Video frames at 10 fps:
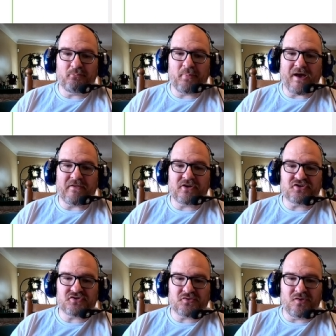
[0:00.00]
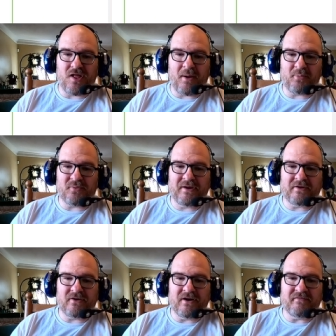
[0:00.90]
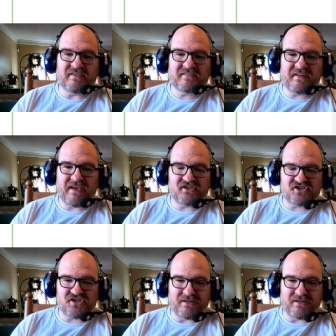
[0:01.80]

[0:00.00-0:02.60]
by the control operator of the station?